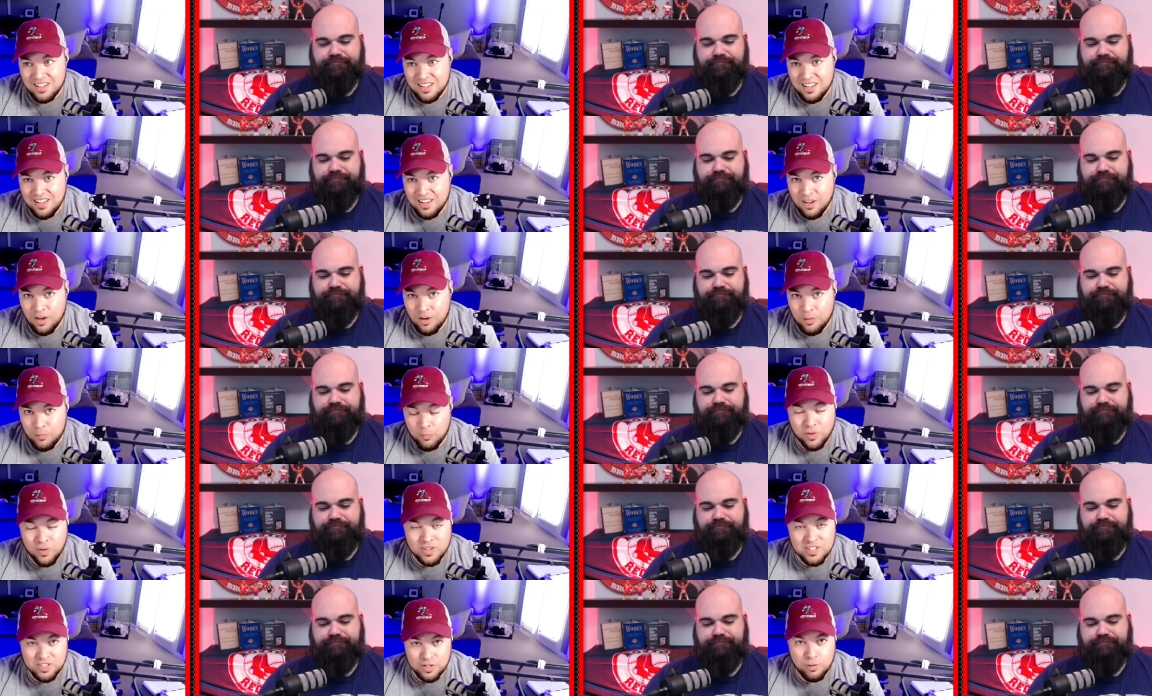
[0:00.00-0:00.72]
Speaker 1: a
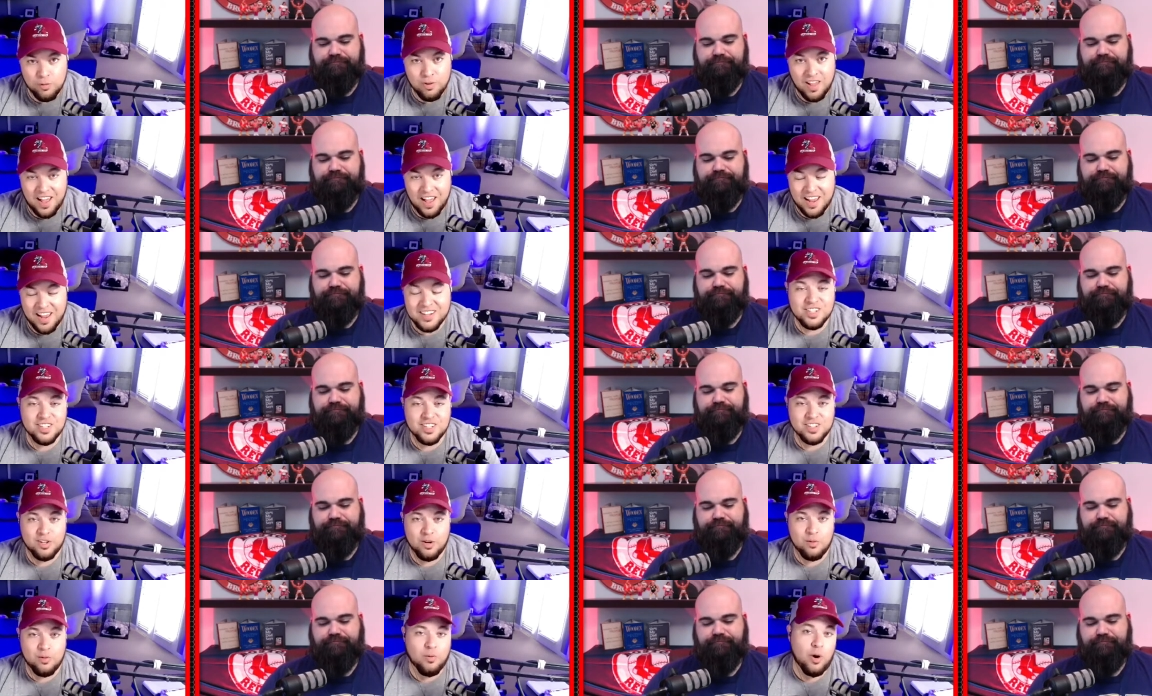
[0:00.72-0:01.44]
win total
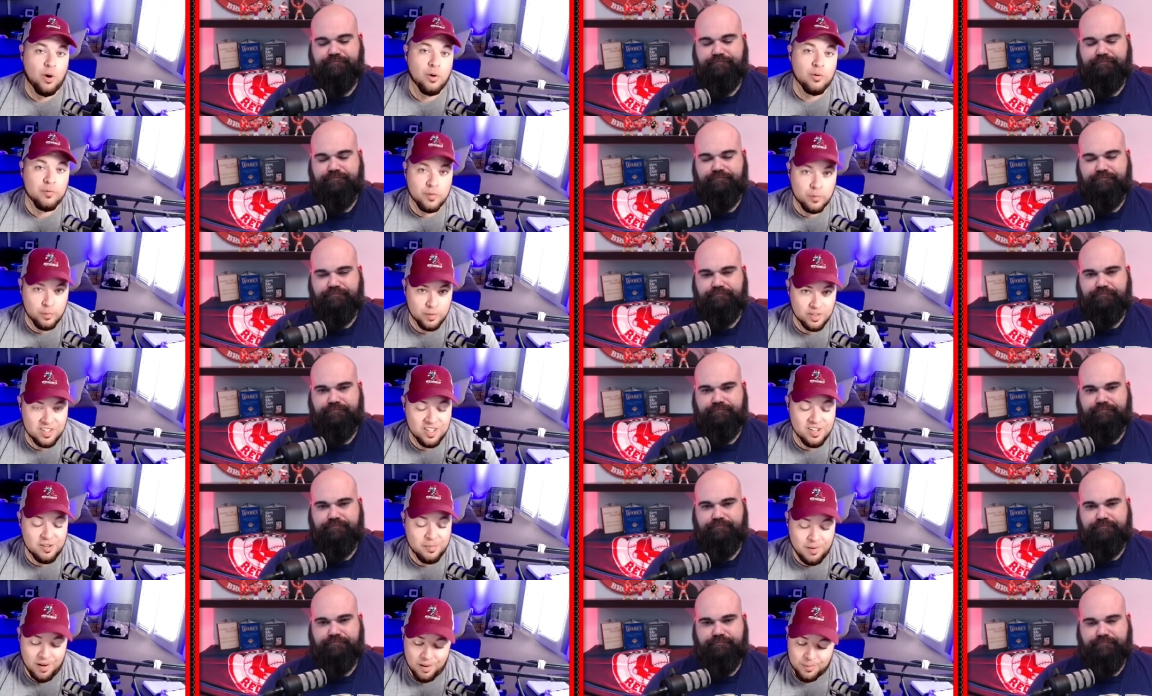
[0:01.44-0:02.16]
actually go over with
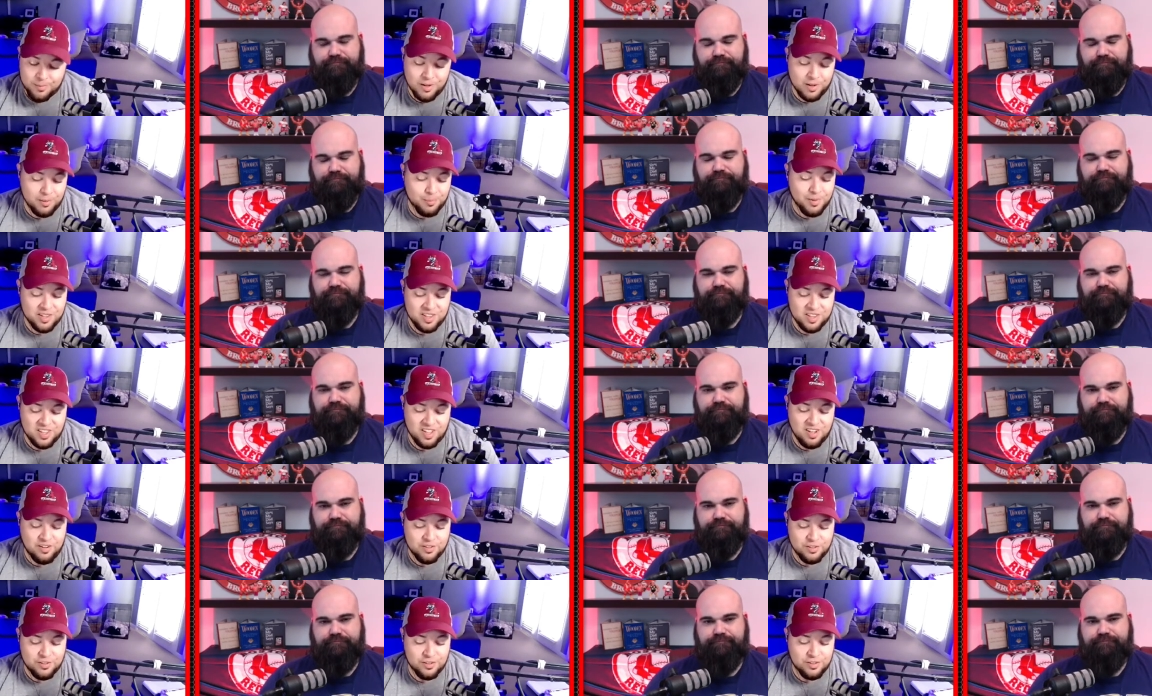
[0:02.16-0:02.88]
them, I'm going to bet
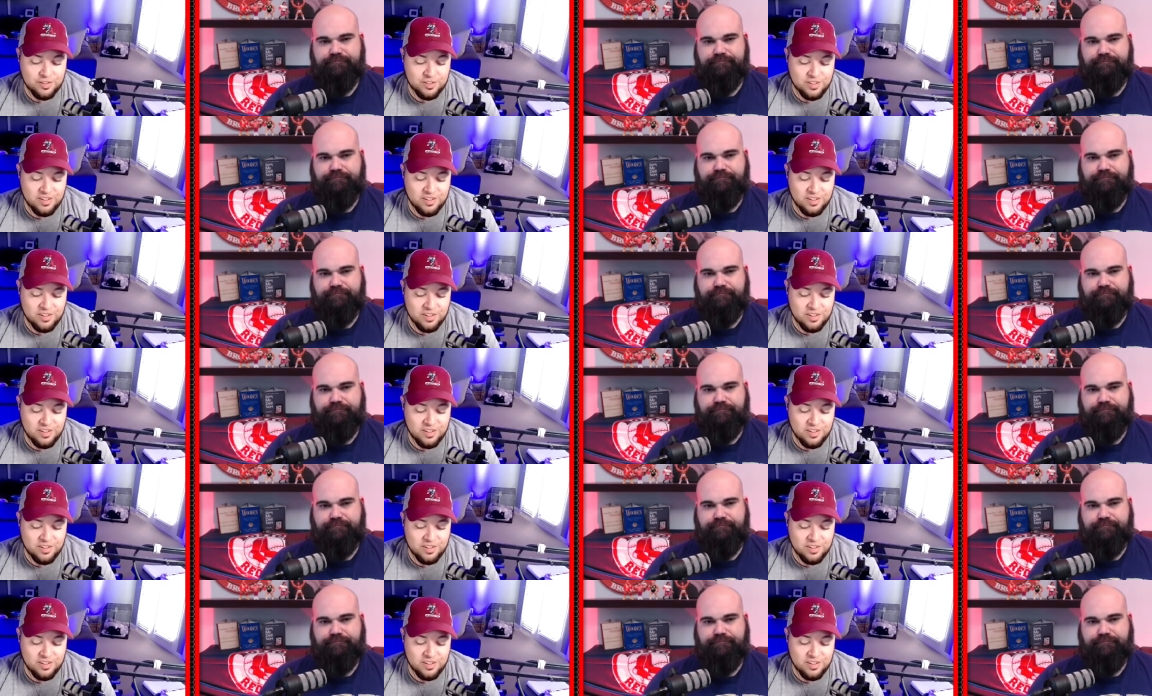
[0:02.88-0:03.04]
the under.